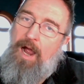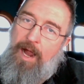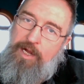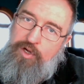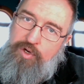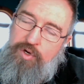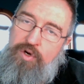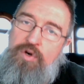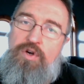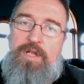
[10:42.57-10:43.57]
I
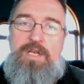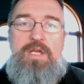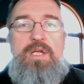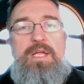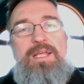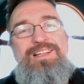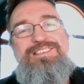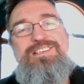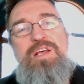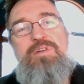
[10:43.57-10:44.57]
could
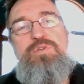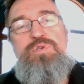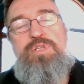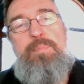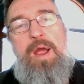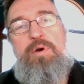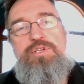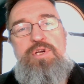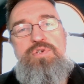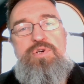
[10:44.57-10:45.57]
instead of using the
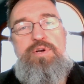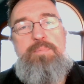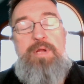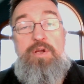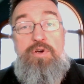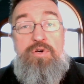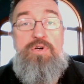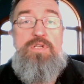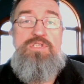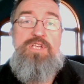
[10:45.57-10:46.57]
PowerShell script, I
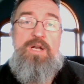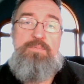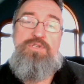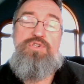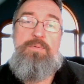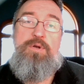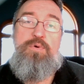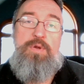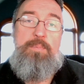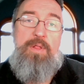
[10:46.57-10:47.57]
could set up distributed
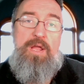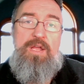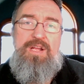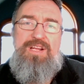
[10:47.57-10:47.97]
replay.